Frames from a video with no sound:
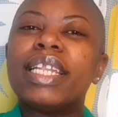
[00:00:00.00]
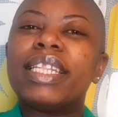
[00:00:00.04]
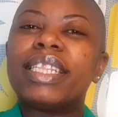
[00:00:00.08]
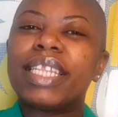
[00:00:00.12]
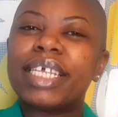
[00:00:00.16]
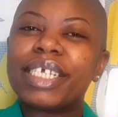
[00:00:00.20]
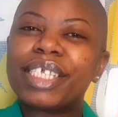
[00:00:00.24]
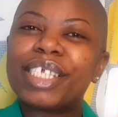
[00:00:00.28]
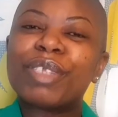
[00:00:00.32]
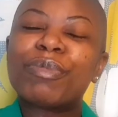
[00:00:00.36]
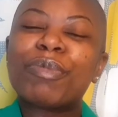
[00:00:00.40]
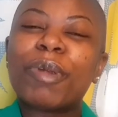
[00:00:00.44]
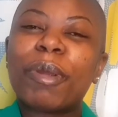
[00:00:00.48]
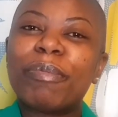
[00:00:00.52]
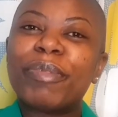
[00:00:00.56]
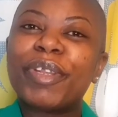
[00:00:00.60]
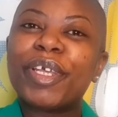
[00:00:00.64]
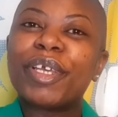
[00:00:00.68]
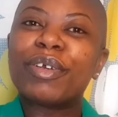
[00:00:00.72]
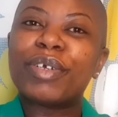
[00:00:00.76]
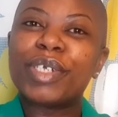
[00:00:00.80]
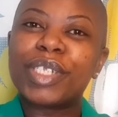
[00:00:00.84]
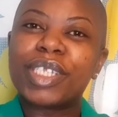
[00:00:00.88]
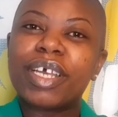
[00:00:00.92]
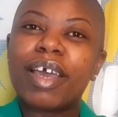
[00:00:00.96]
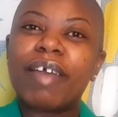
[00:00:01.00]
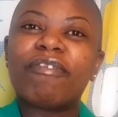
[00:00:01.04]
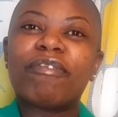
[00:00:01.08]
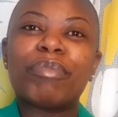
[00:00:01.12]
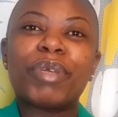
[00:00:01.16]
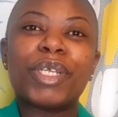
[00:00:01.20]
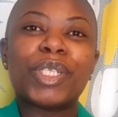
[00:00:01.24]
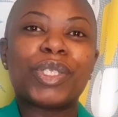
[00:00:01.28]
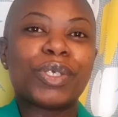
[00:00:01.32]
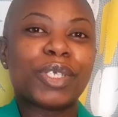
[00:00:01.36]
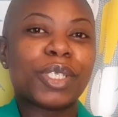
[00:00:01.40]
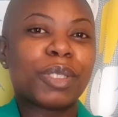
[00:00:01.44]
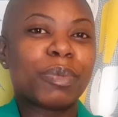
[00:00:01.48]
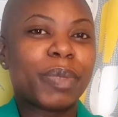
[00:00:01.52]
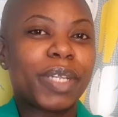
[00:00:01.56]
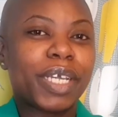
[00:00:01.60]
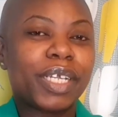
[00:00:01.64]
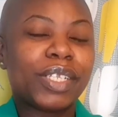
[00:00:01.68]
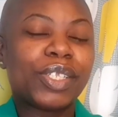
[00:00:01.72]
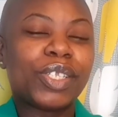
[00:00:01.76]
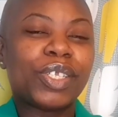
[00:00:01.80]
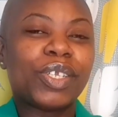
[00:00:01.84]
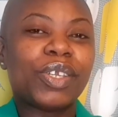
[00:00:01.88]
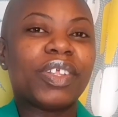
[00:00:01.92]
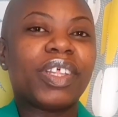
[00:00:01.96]
This is probably a good time for me to explain
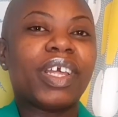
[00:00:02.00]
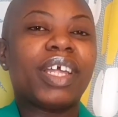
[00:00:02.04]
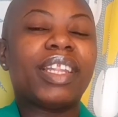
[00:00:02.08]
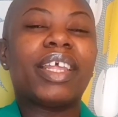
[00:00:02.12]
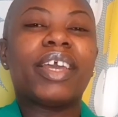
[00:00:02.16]
to you that